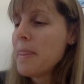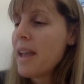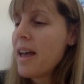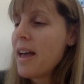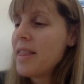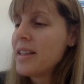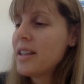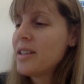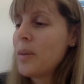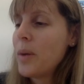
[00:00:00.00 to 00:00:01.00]
This is the
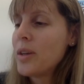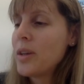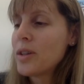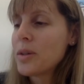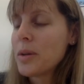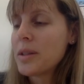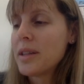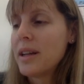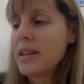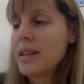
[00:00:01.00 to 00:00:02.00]
winter
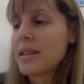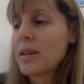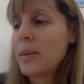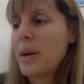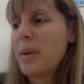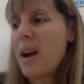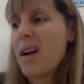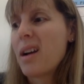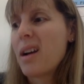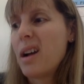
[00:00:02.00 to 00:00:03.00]
solstice, where we are
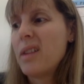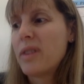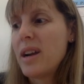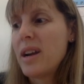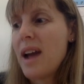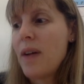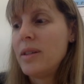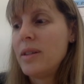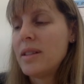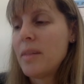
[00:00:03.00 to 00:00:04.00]
kind of right now,
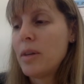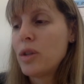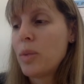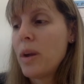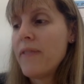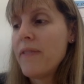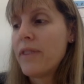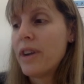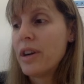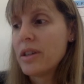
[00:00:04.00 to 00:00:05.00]
December
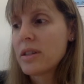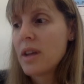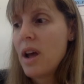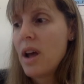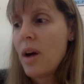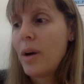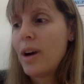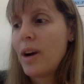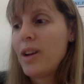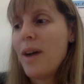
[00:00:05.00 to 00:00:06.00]
21st, where
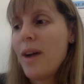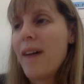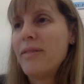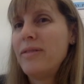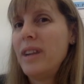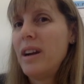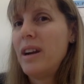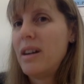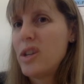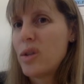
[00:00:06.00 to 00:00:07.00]
you have very
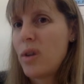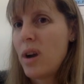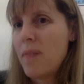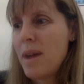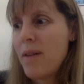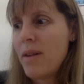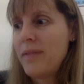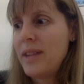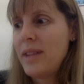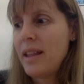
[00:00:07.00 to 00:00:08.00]
short amount of
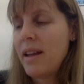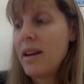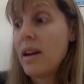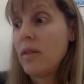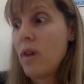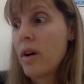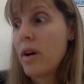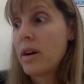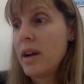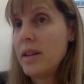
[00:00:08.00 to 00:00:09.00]
daylight and a longer
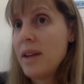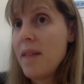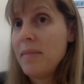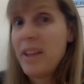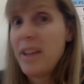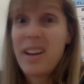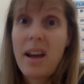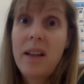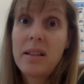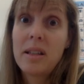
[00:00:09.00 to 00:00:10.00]
nighttime. Like at
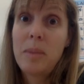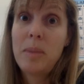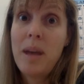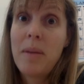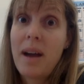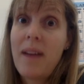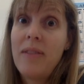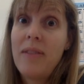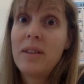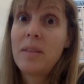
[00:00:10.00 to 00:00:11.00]
6 p.m. it kind of feels
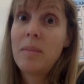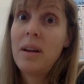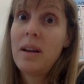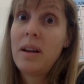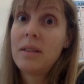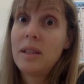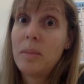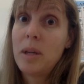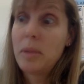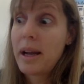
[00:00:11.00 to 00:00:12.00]
like midnight because it's pitch
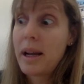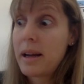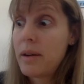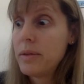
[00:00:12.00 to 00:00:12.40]
black out.